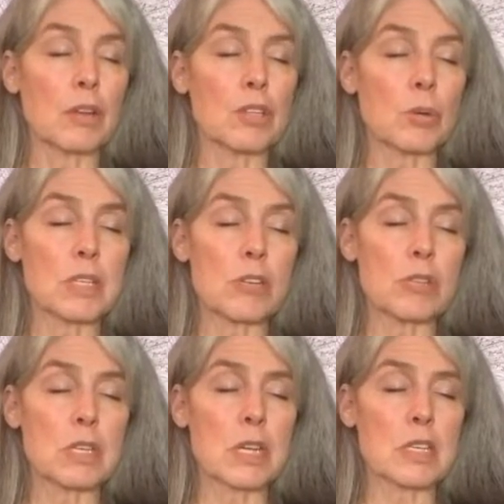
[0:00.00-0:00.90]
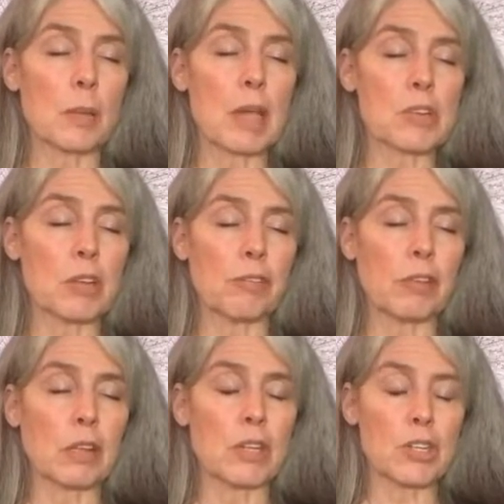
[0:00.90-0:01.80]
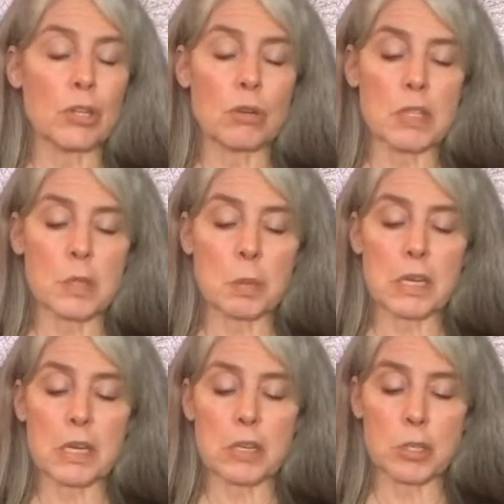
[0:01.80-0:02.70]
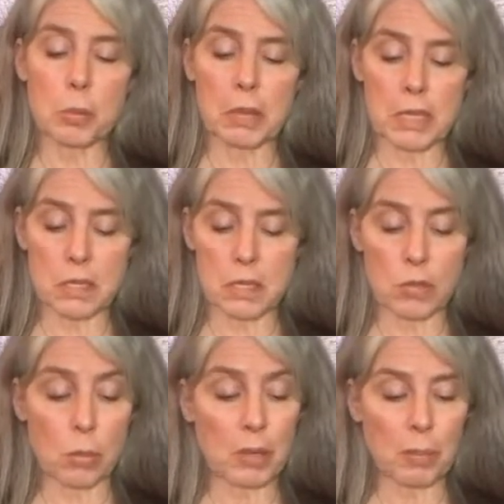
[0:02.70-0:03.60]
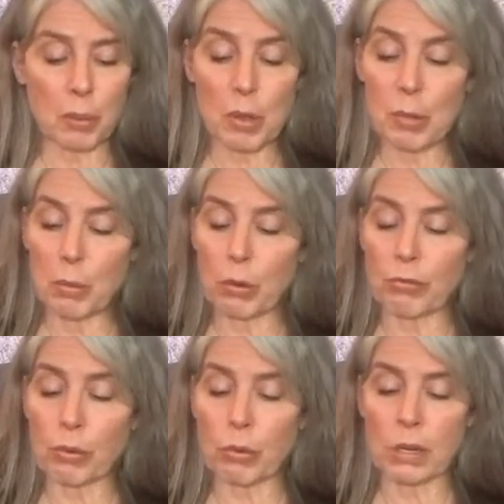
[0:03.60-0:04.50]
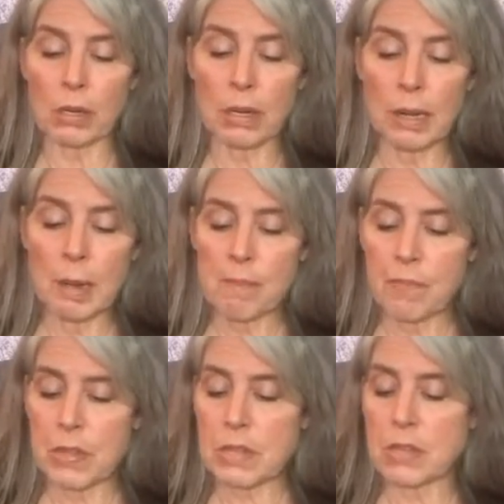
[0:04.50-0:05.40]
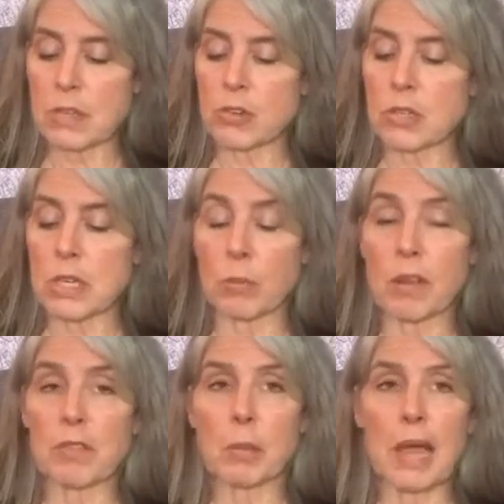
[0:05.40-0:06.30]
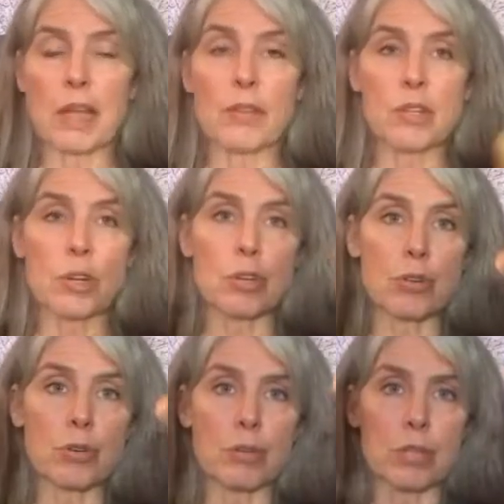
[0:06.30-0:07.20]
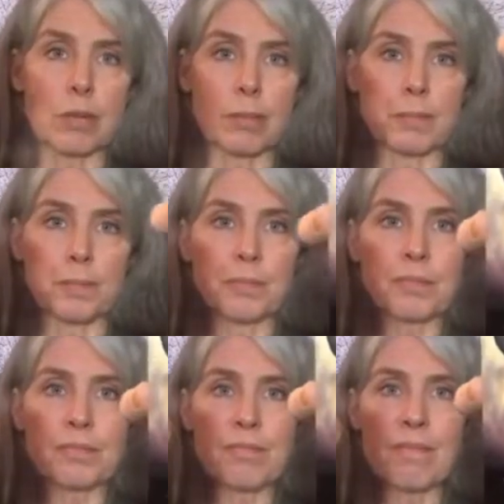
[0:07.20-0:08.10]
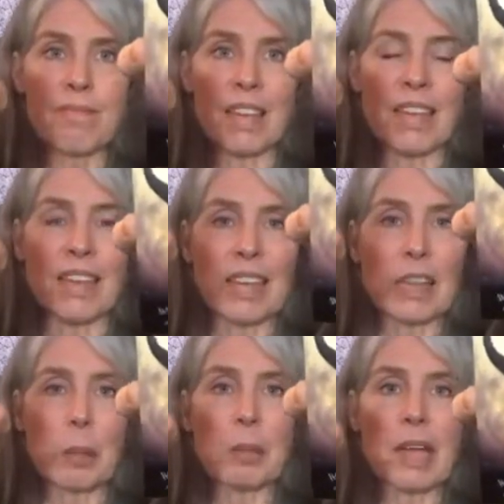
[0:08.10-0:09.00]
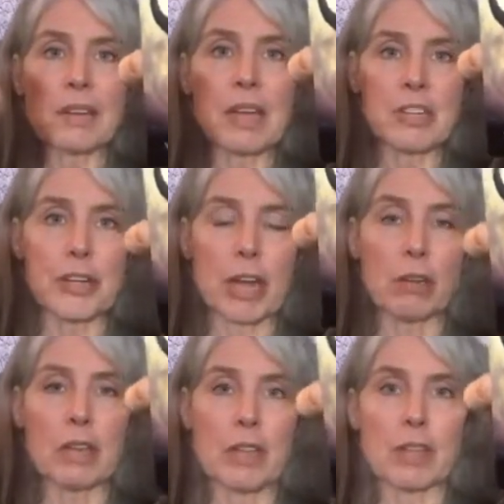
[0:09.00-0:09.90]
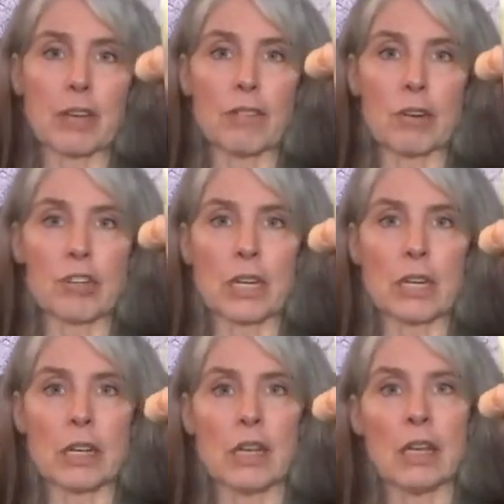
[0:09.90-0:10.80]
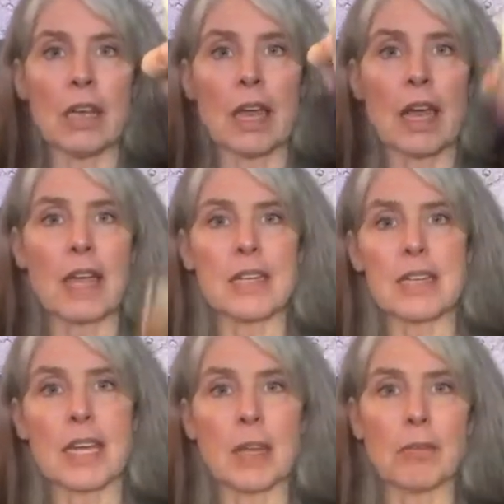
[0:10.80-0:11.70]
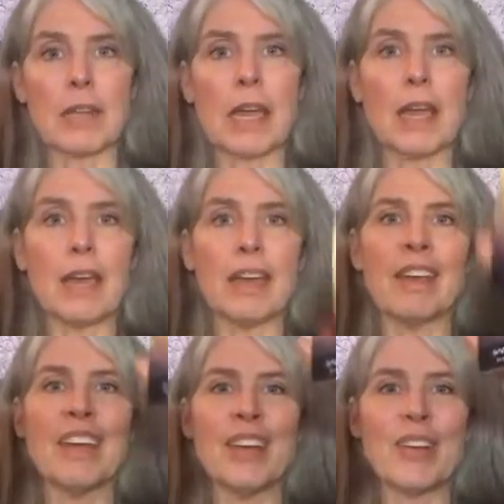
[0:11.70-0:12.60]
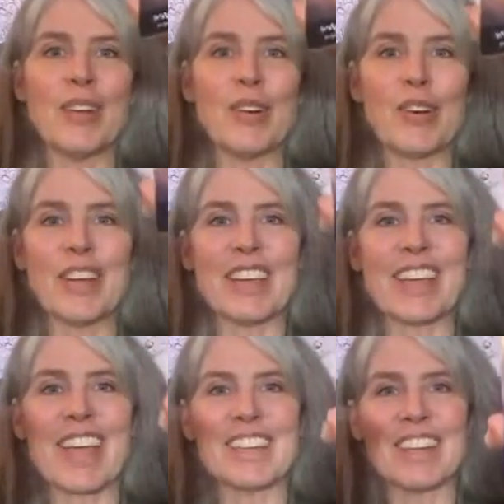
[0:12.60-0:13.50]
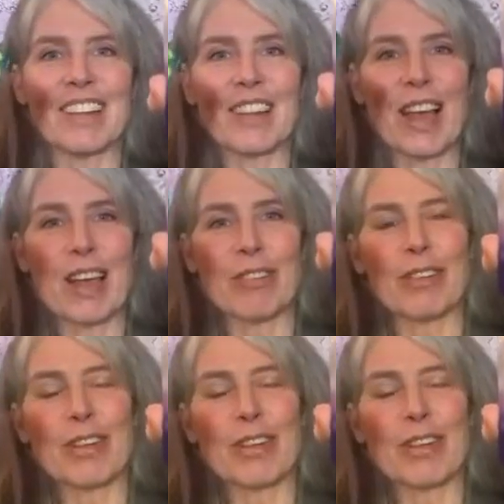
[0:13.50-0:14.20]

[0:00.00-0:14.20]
And so it's interesting because I'm actually feeling two. It's splitting in two places. So I'm going to pull them both forward. This is interesting. We have the black and the chartreuse. And that black, that shadowland, the inversion. And yay, Nuri catching alive.